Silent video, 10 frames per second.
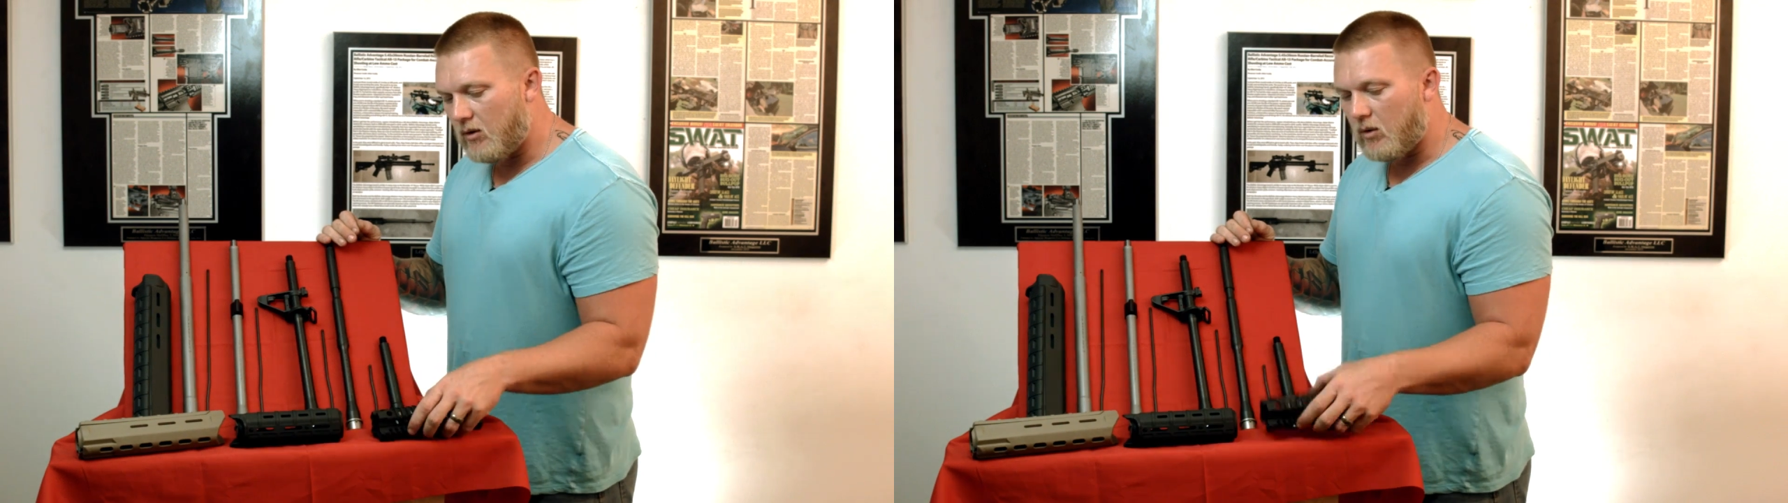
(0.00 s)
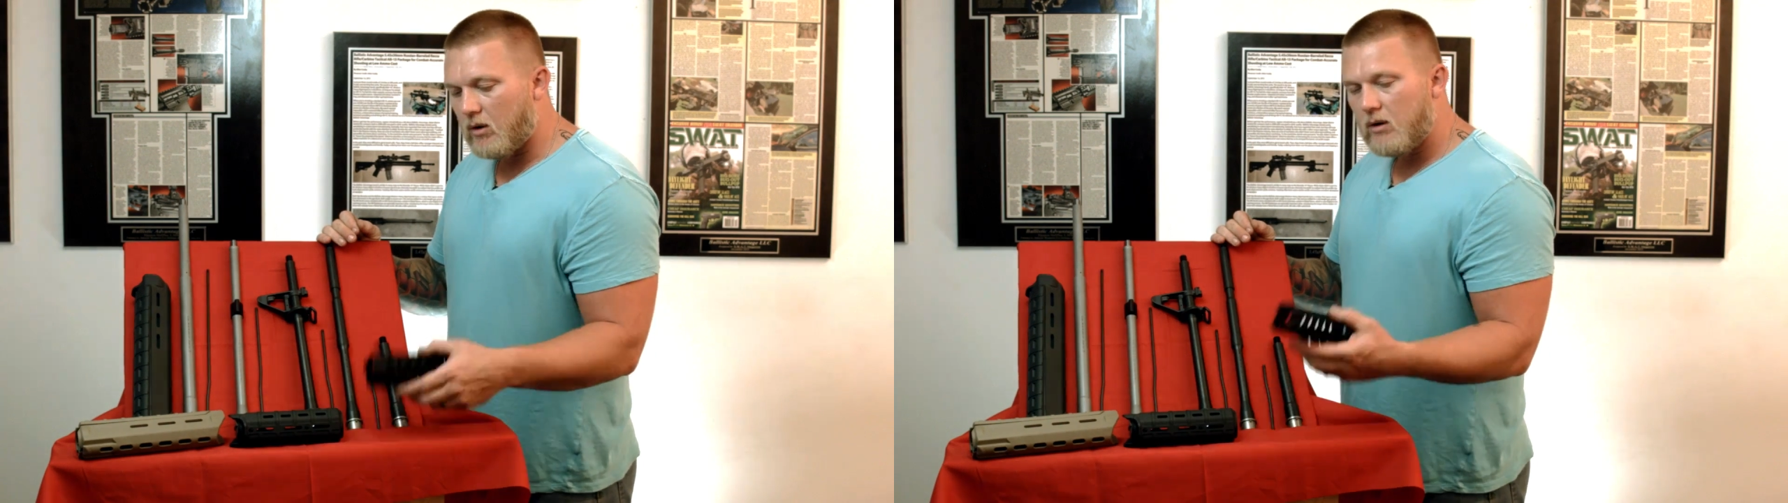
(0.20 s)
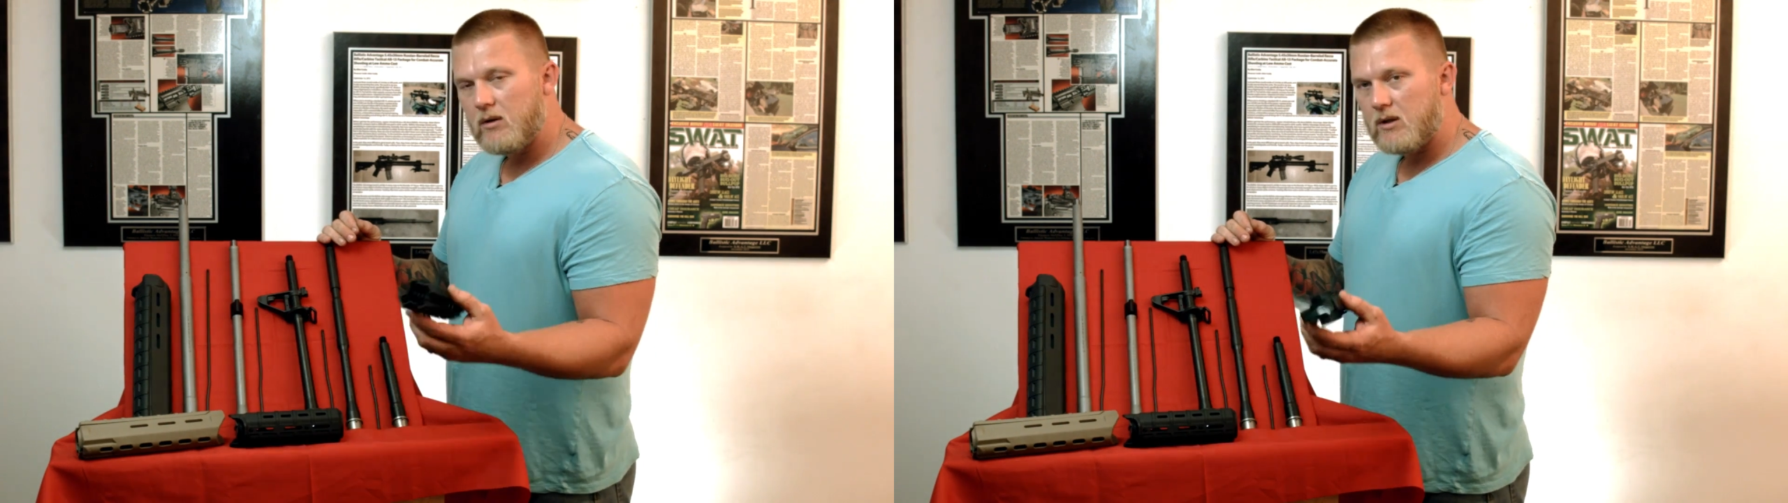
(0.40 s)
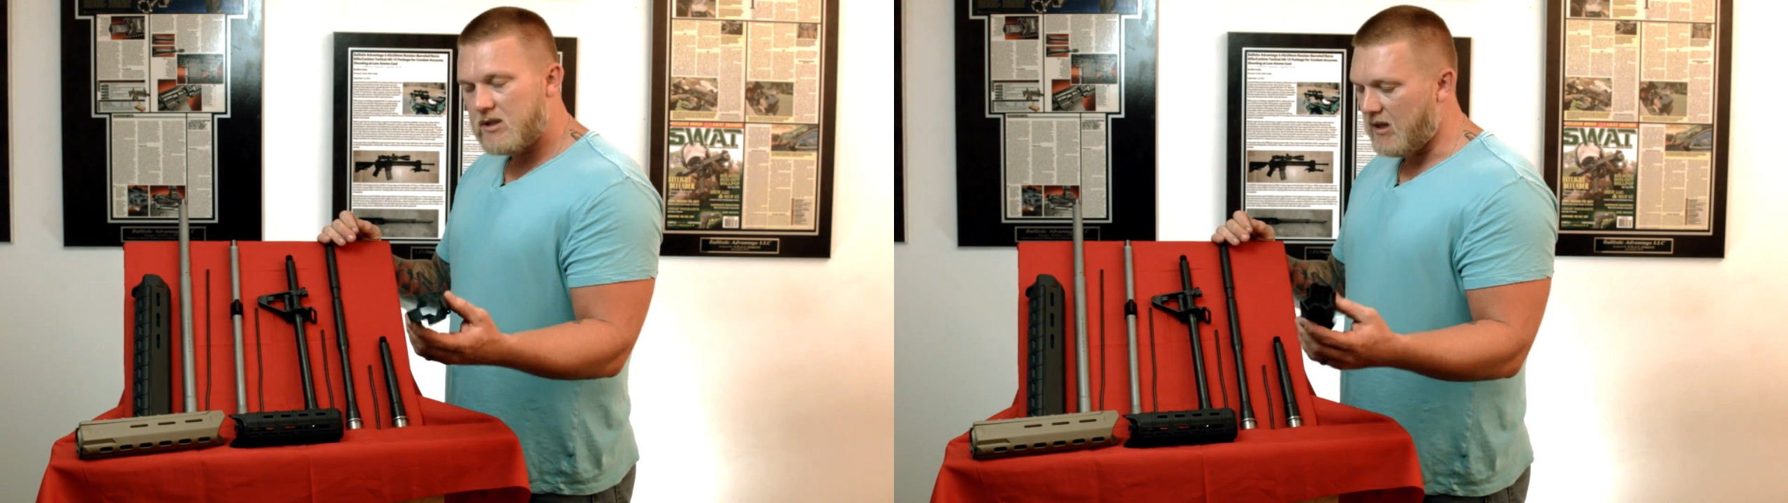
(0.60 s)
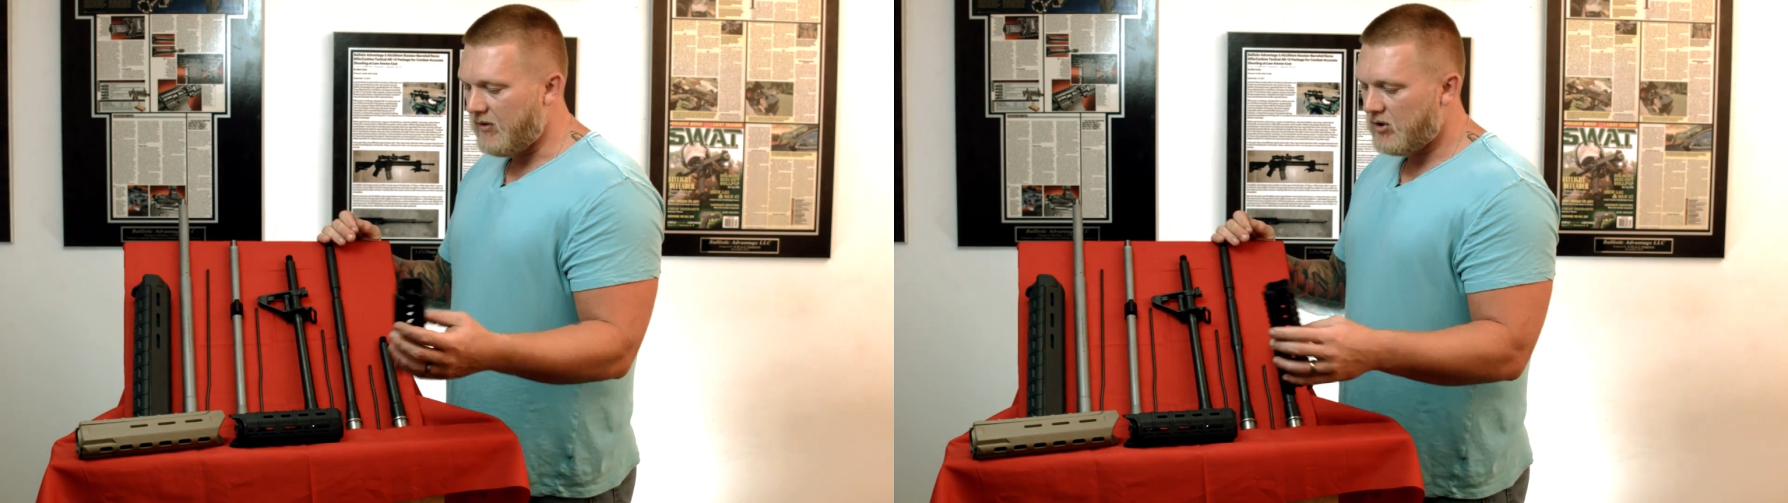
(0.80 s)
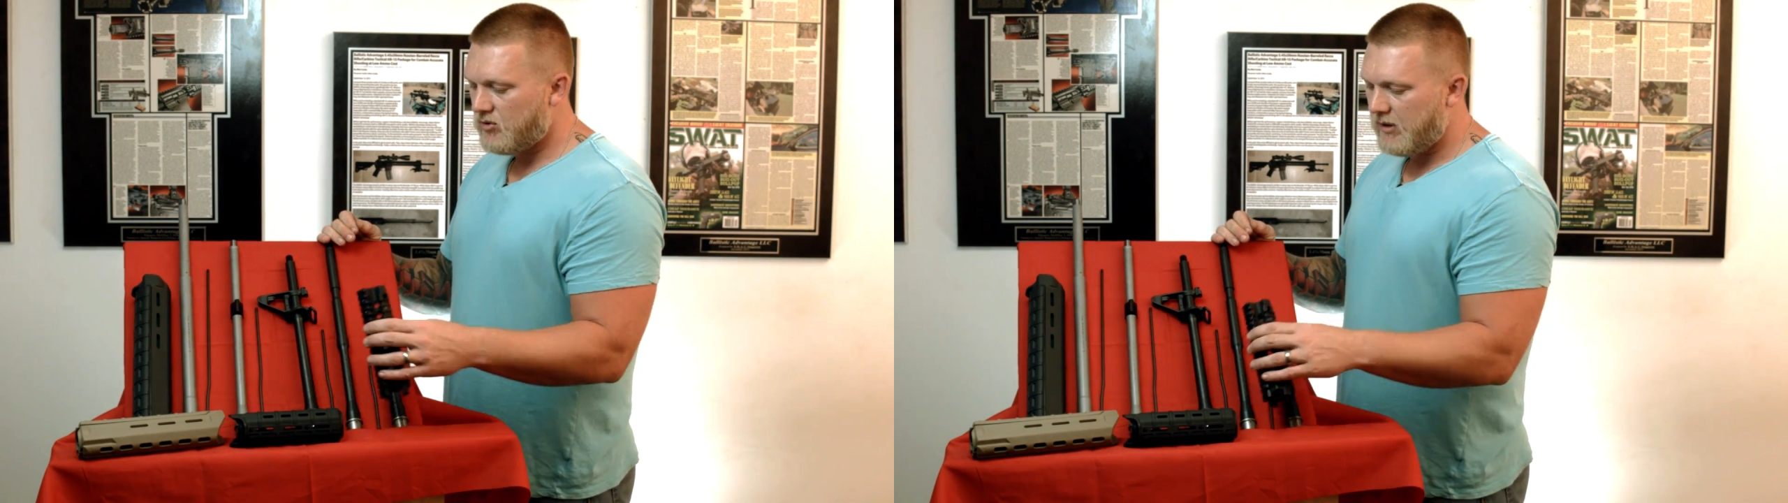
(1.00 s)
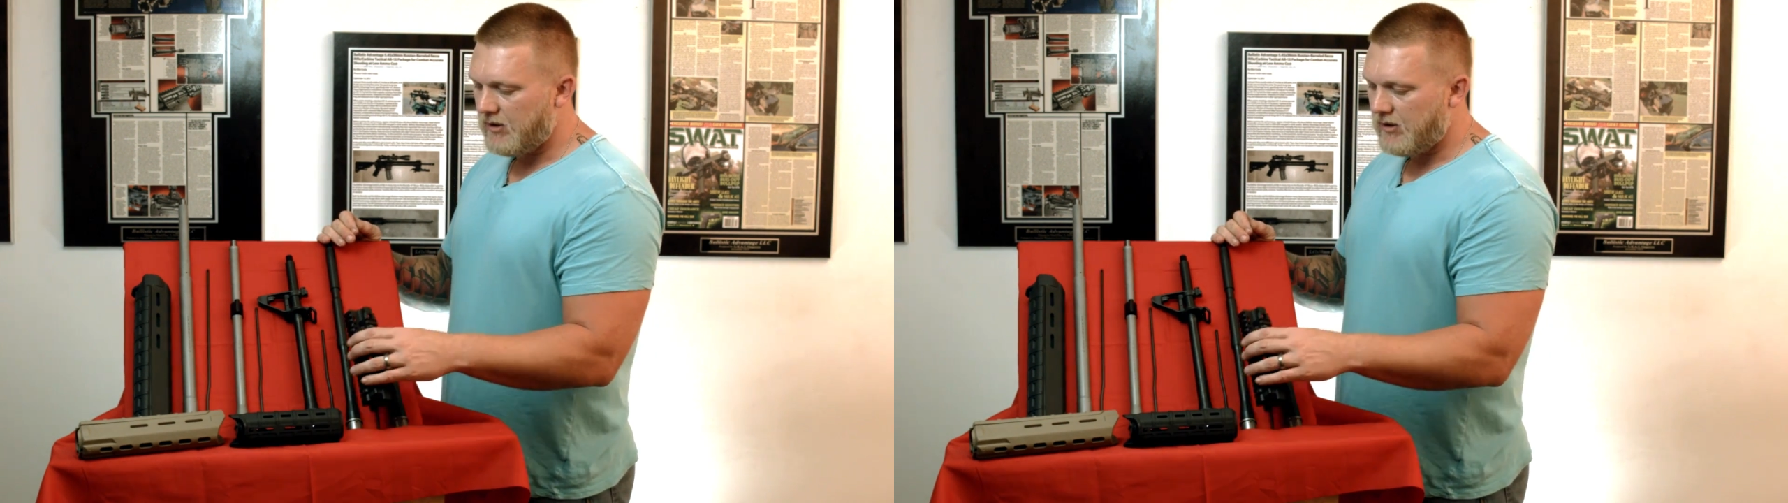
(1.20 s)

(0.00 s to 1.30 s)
or a seven inch